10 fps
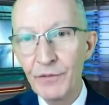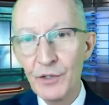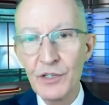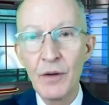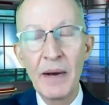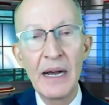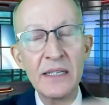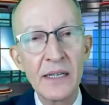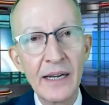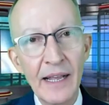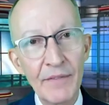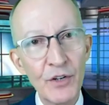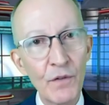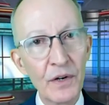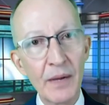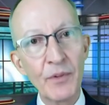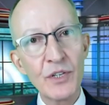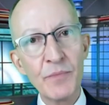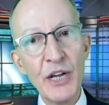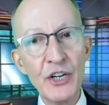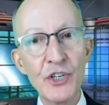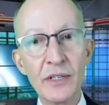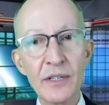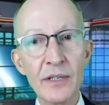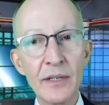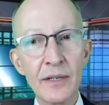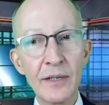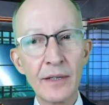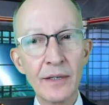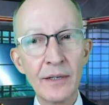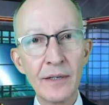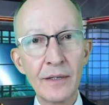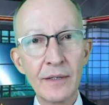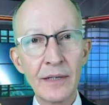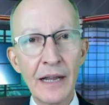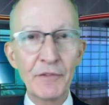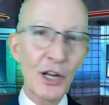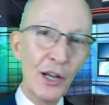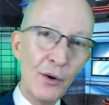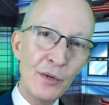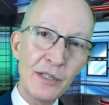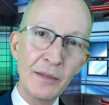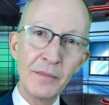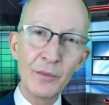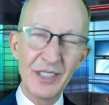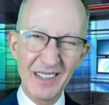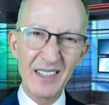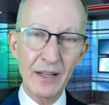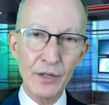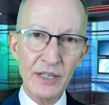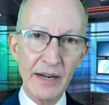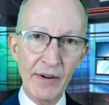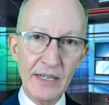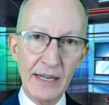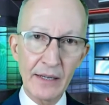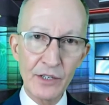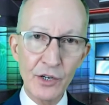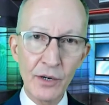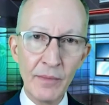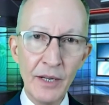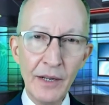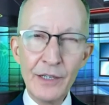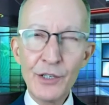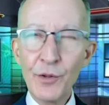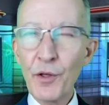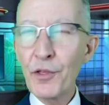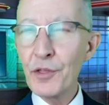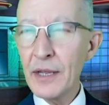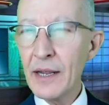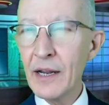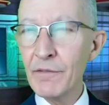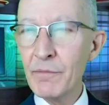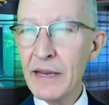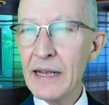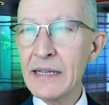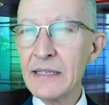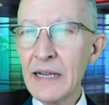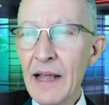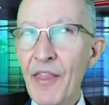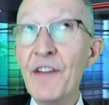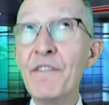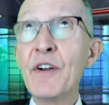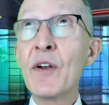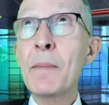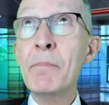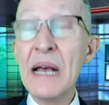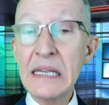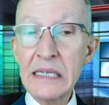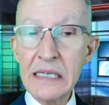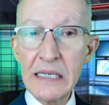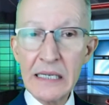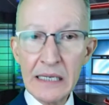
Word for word: there's no buy sign. I have to overcome those objections. I have to close them. It's another scary sales term. So they're thinking of me as the very best